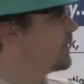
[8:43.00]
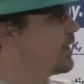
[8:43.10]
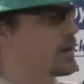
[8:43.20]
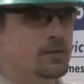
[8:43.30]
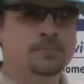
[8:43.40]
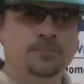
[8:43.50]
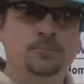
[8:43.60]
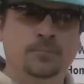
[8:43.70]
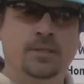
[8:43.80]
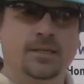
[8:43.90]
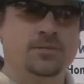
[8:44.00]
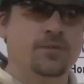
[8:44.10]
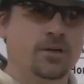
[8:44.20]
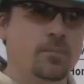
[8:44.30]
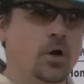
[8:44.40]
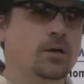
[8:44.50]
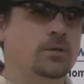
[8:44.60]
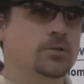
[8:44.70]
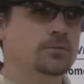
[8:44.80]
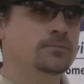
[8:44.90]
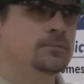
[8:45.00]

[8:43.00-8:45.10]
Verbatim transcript: Park, that's very marketable